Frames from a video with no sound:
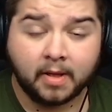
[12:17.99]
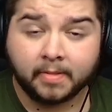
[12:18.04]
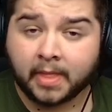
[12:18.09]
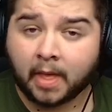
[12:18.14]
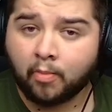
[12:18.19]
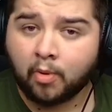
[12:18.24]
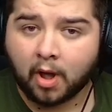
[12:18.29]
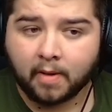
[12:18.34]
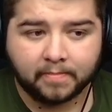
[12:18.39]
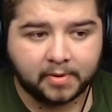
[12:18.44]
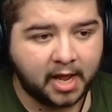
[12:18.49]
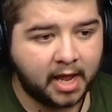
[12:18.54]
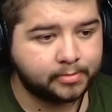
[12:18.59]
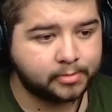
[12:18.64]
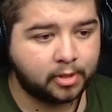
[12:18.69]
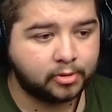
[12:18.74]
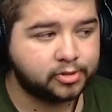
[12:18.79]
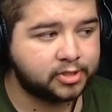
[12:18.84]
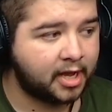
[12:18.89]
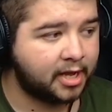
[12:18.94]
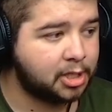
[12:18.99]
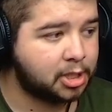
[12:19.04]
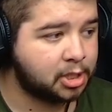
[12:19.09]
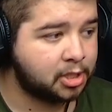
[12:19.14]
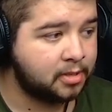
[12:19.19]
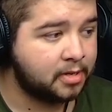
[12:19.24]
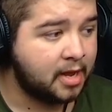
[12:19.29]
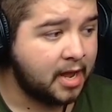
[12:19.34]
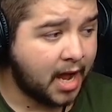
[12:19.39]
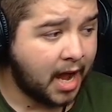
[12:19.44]
They weren't playing
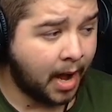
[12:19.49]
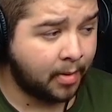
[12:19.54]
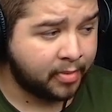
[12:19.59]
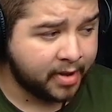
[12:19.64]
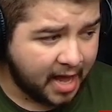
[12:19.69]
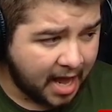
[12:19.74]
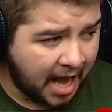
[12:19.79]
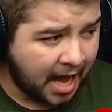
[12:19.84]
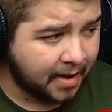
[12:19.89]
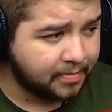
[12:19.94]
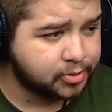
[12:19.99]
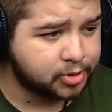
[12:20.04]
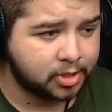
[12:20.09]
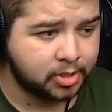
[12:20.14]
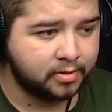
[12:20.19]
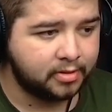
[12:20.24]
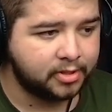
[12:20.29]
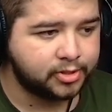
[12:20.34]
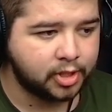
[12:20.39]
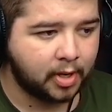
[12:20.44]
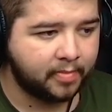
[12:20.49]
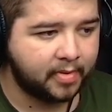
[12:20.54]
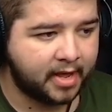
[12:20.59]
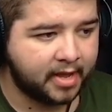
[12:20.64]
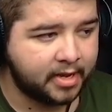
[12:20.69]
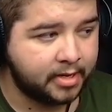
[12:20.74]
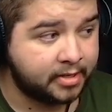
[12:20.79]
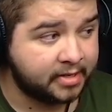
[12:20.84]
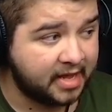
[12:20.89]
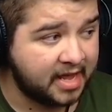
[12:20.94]
rotation, and we absolutely
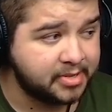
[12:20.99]
dominated it.